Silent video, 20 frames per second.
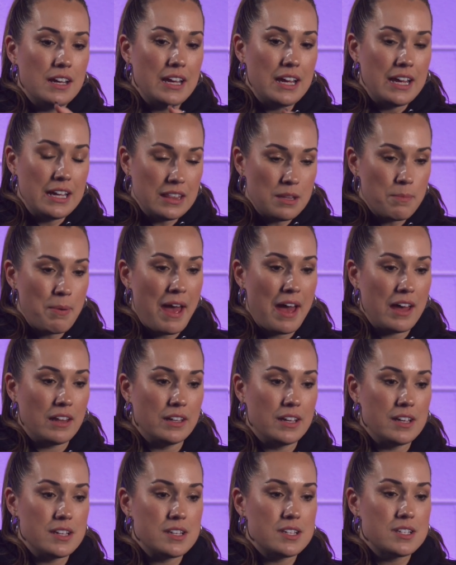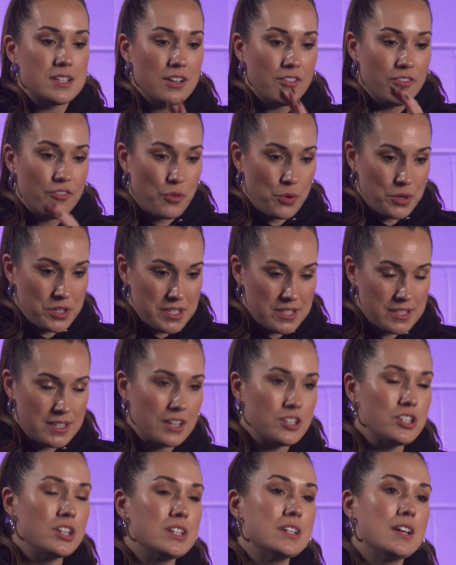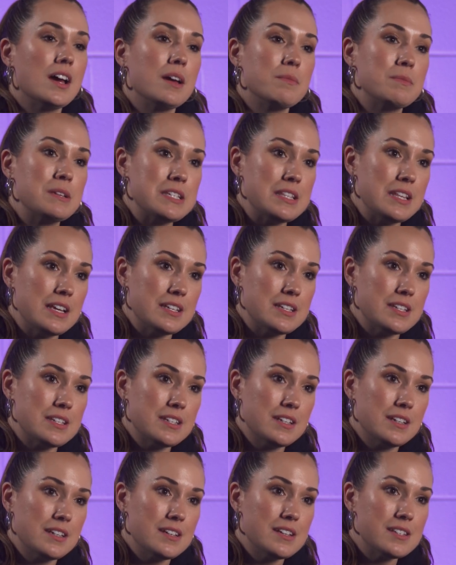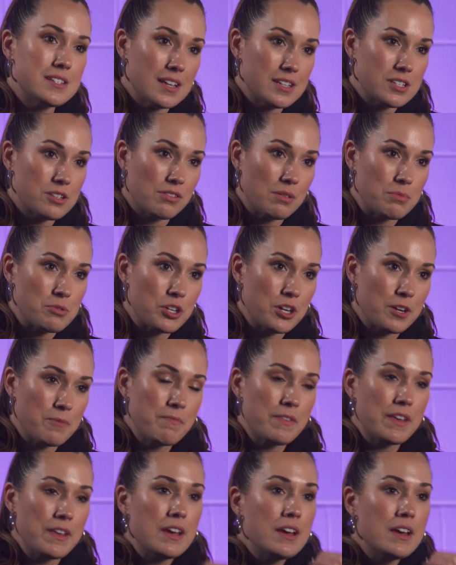in the palace for such a time as this, says Scripture,